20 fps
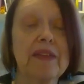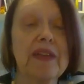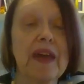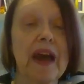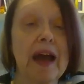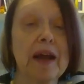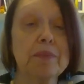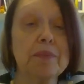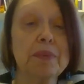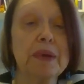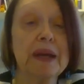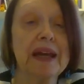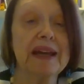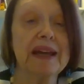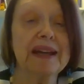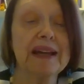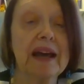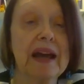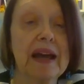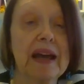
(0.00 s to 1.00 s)
that
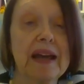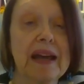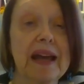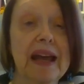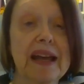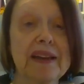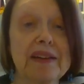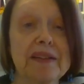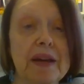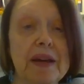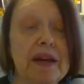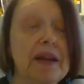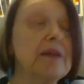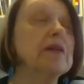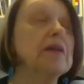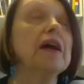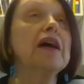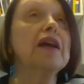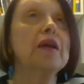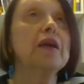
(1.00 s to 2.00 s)
being
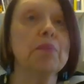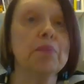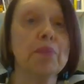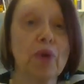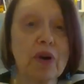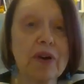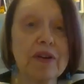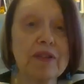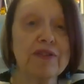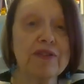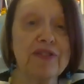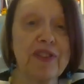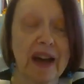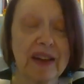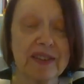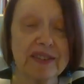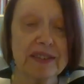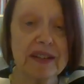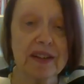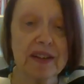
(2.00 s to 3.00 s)
an important
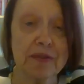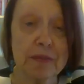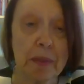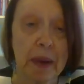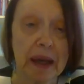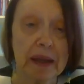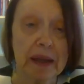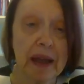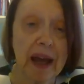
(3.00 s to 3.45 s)
facet of my